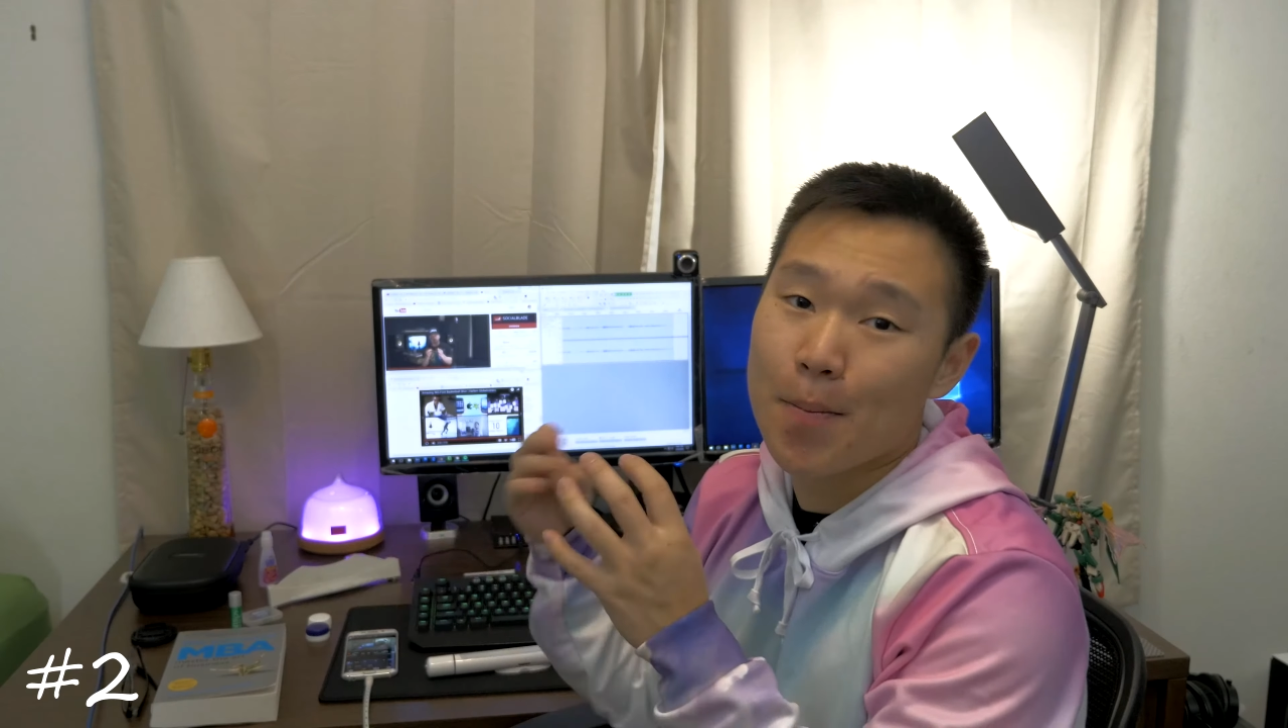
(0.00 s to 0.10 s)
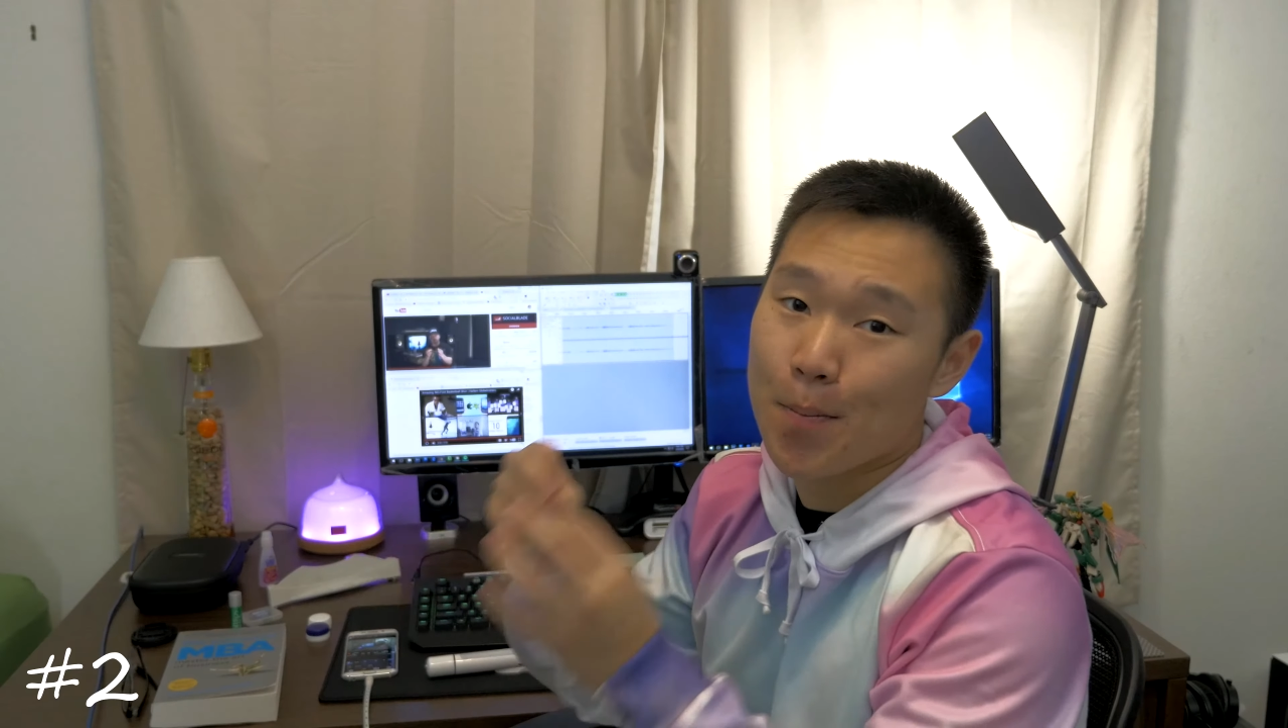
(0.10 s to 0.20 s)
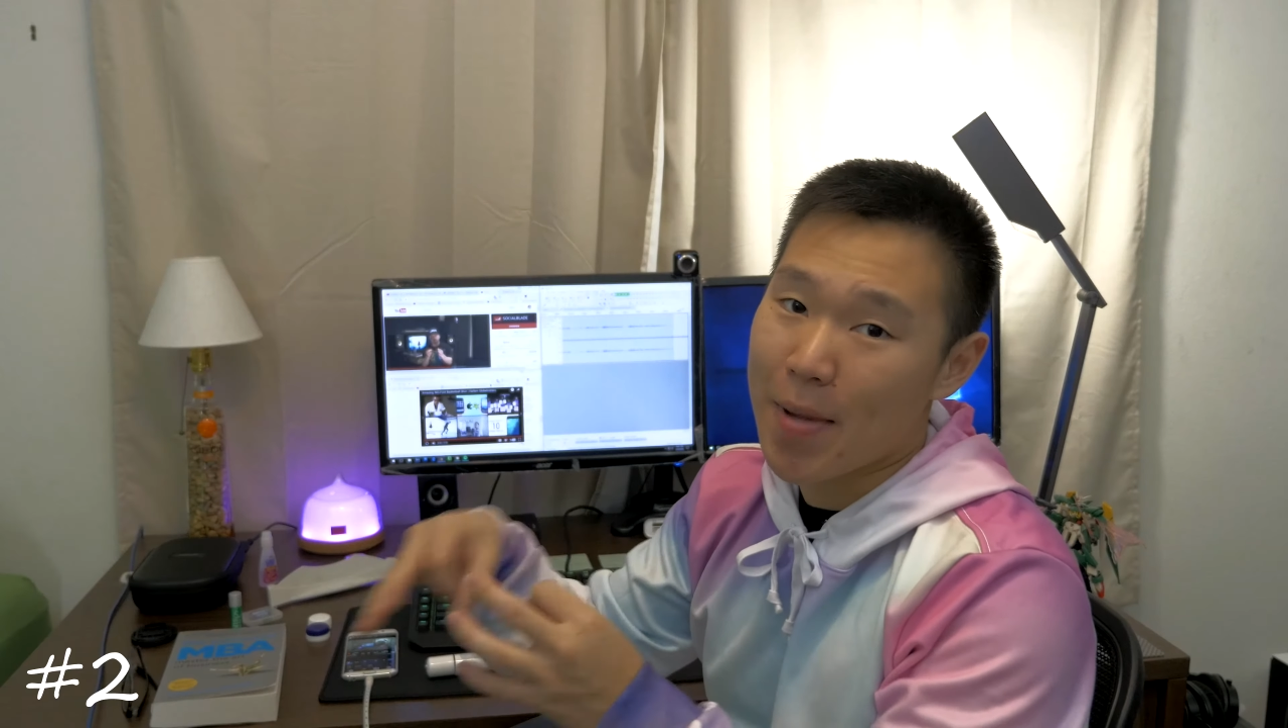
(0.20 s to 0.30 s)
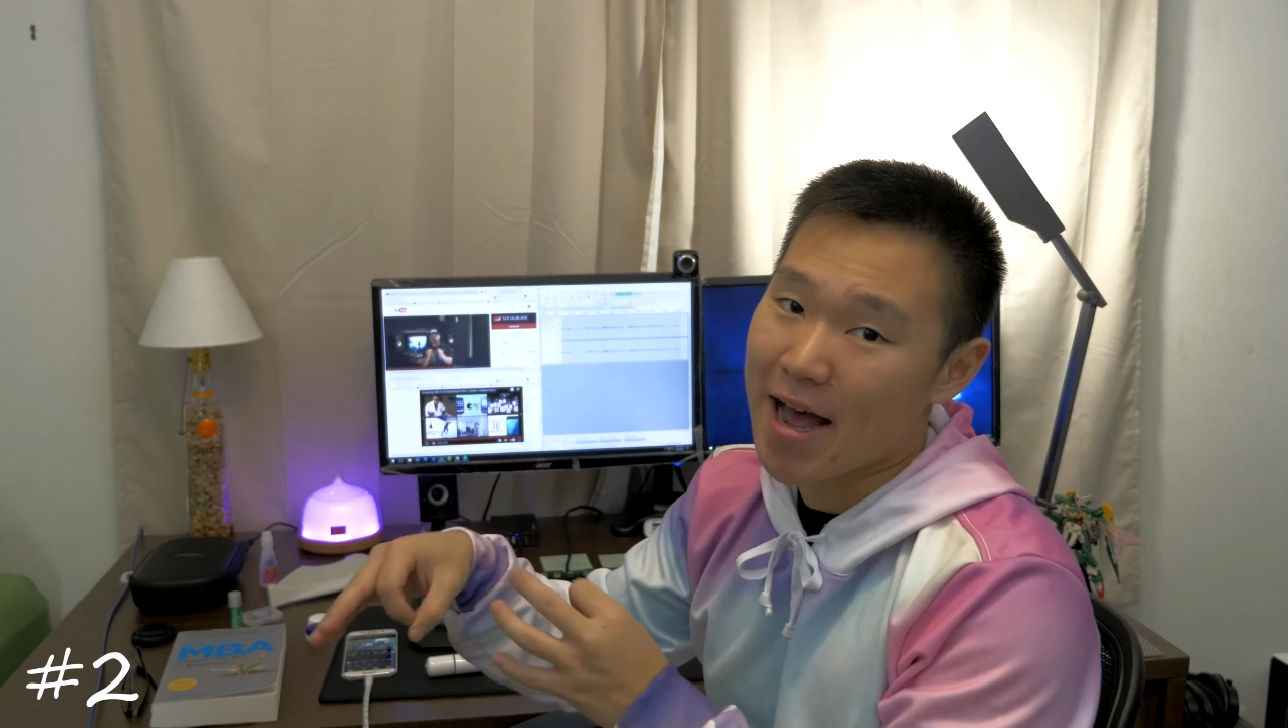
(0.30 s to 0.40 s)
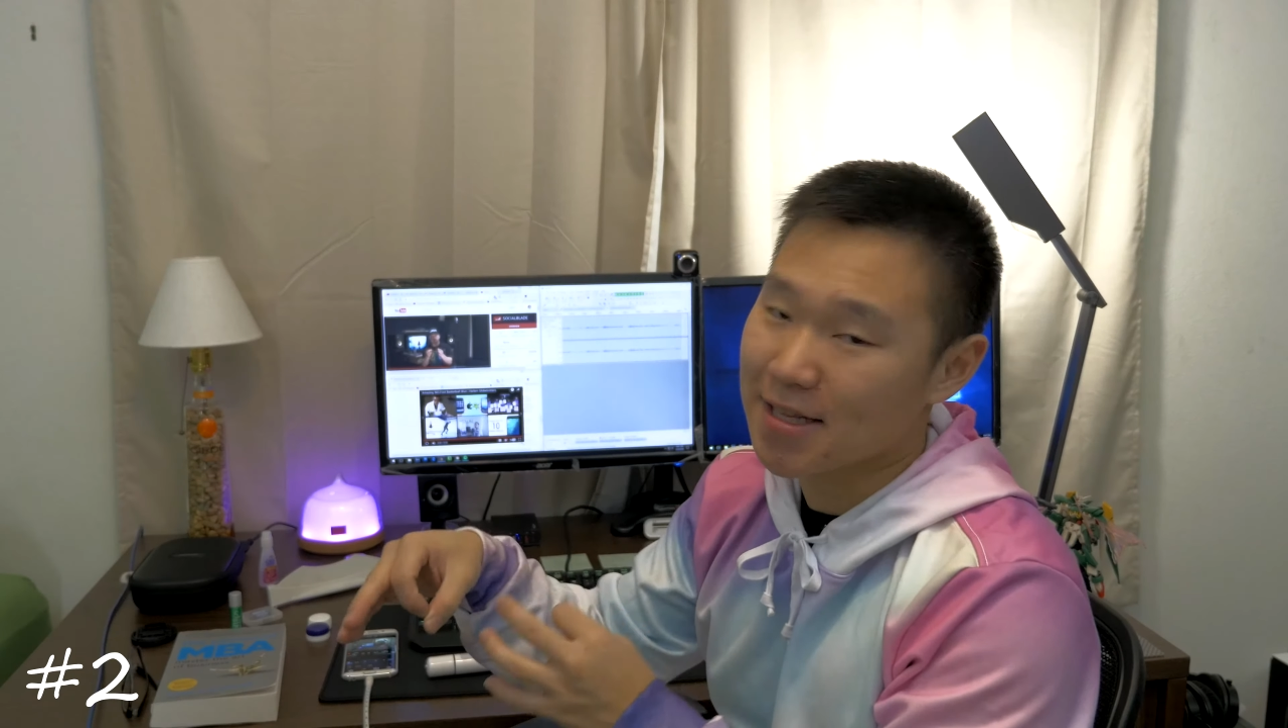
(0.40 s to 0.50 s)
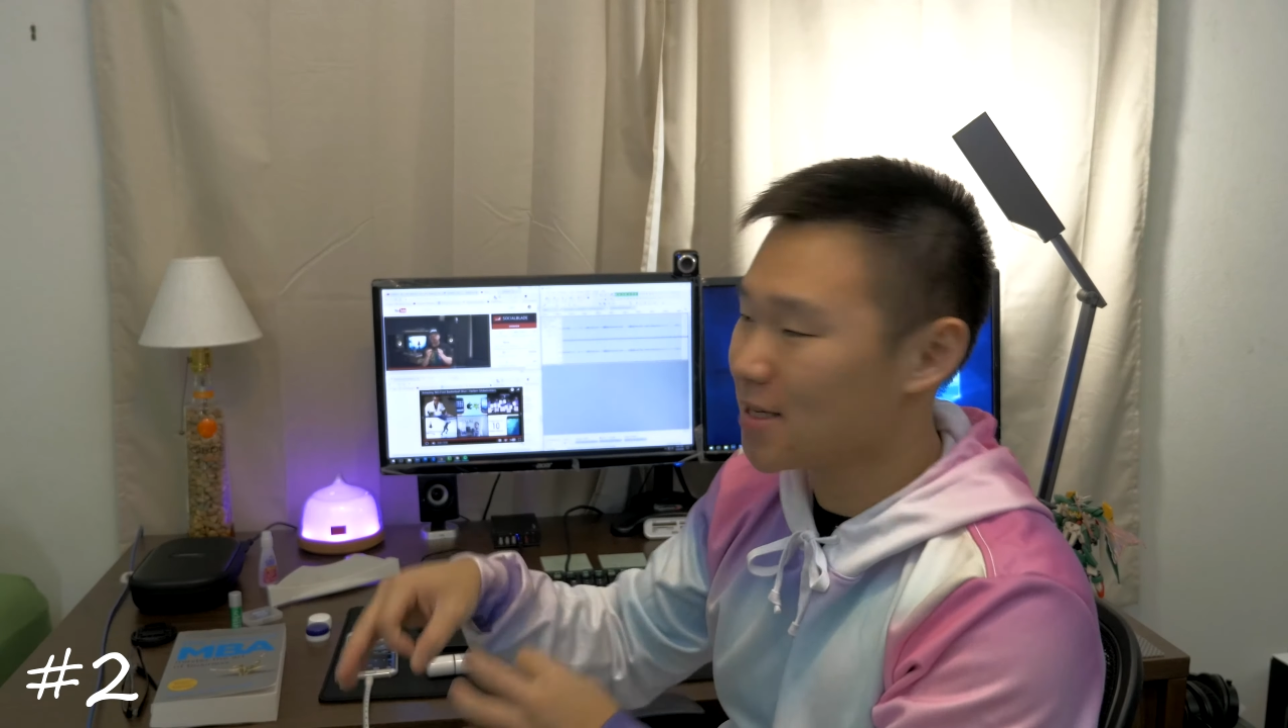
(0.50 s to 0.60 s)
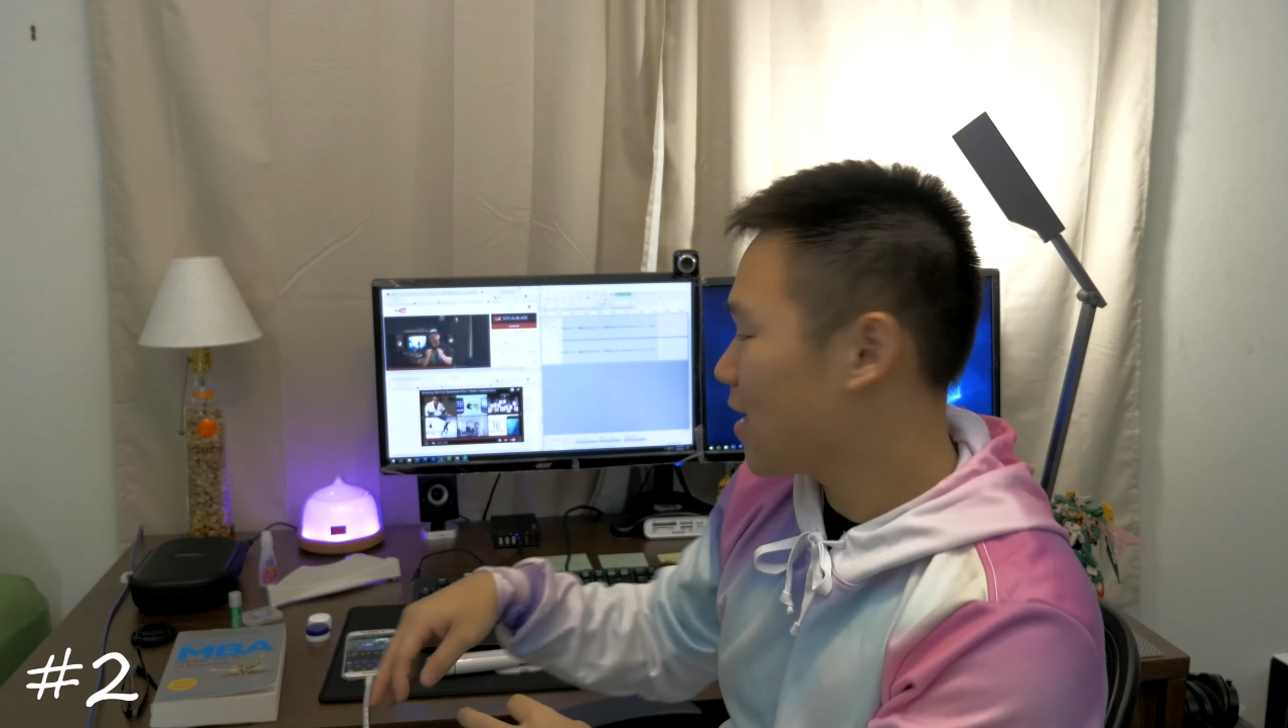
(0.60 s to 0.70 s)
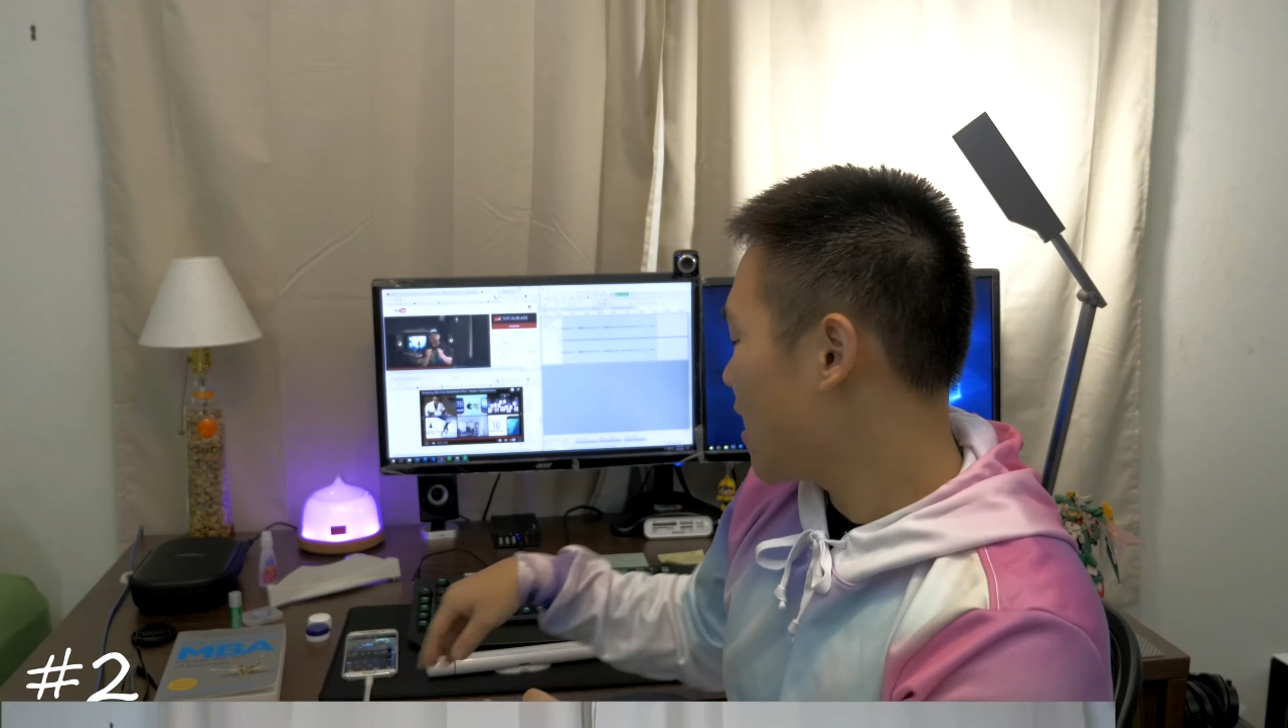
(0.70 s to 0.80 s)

mat.